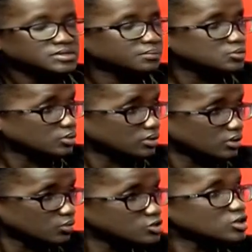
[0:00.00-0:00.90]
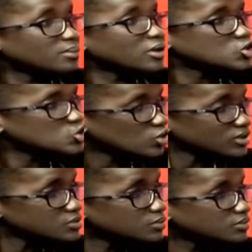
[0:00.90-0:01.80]
up to an, a question about
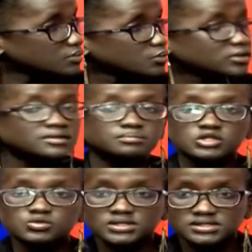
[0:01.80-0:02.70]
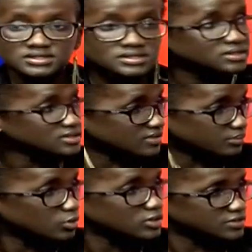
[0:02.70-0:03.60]
trust within between citizens and the
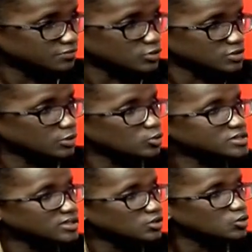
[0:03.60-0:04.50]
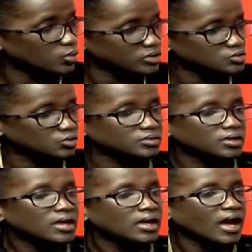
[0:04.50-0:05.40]
police force because then you question
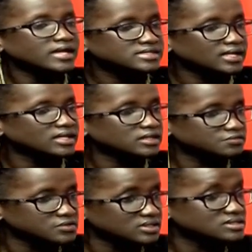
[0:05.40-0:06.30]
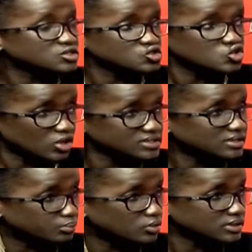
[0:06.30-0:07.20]
ideally if citizens trust the
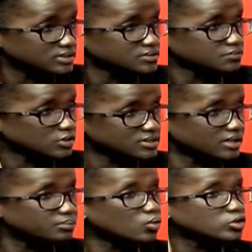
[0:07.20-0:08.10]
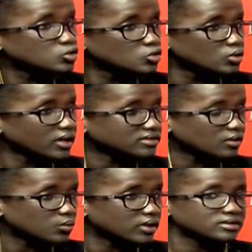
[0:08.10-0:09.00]
police for example when you look at the
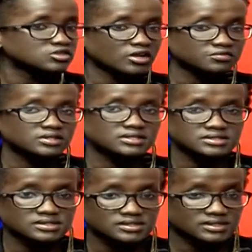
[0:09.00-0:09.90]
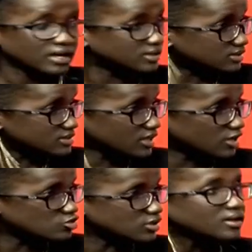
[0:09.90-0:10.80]
way traffic is, is done in this
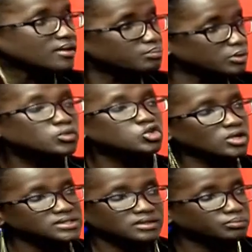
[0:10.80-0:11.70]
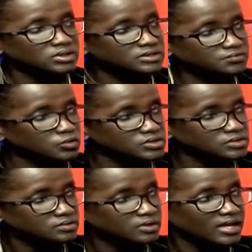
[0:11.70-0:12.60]
country people trust the police force
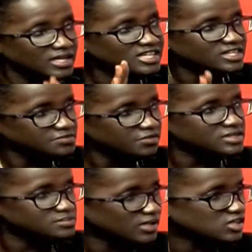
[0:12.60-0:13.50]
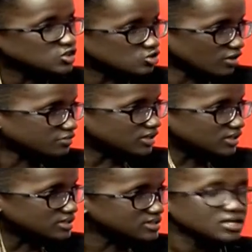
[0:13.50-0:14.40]
in as far as managing traffic
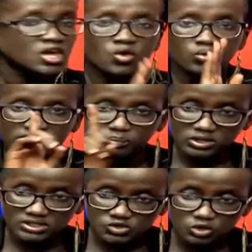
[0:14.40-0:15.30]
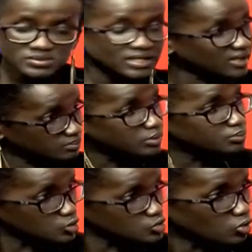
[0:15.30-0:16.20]
is. When the police stops a lane,
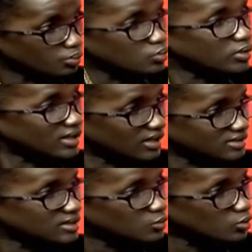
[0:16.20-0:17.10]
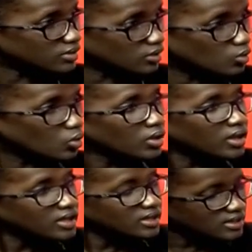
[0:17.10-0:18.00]
people stop. When they let them go, they go.
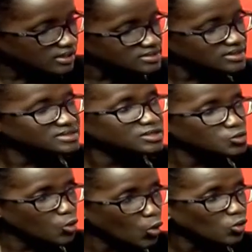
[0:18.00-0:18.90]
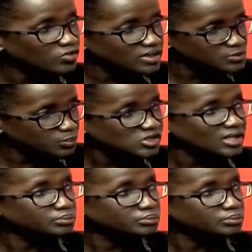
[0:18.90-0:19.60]
In instances of especially